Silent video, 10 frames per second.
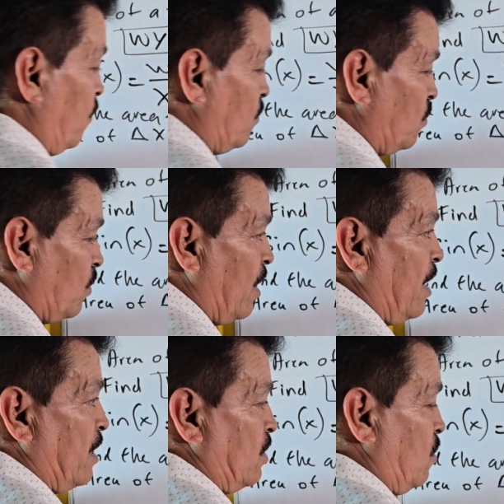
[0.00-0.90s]
confuse you.
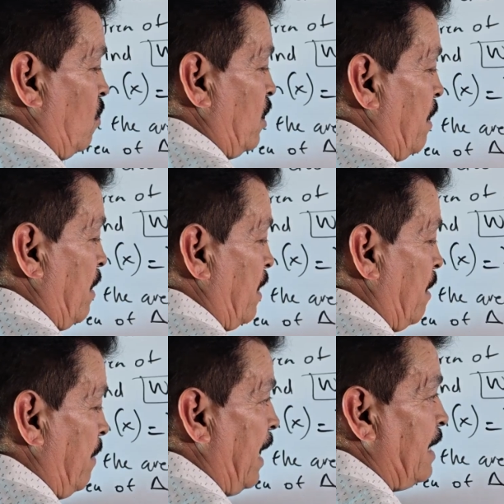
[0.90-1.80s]
So
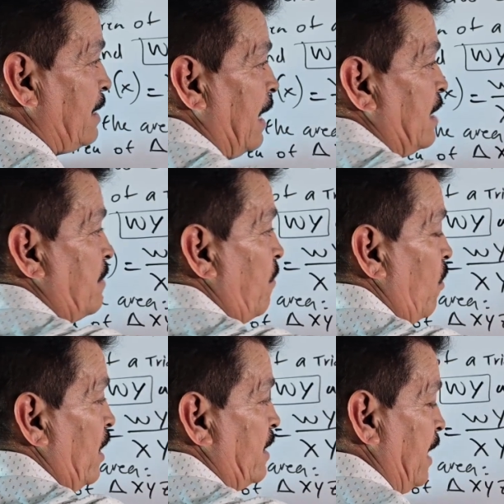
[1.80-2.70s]
the base is
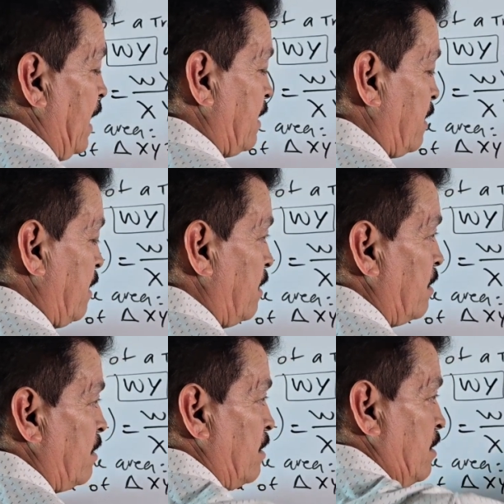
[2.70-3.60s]
46
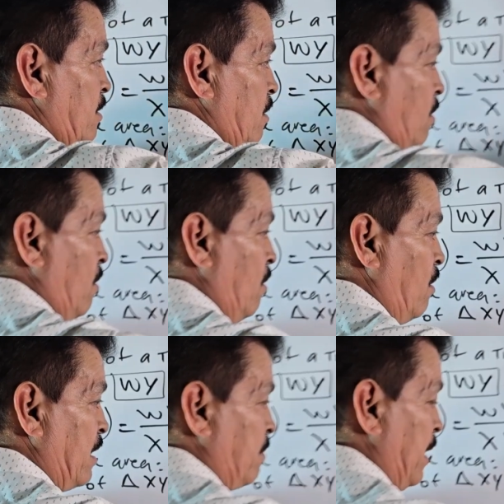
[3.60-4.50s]

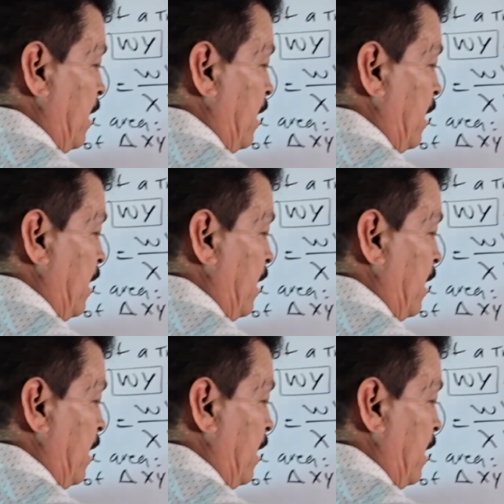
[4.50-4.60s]
all the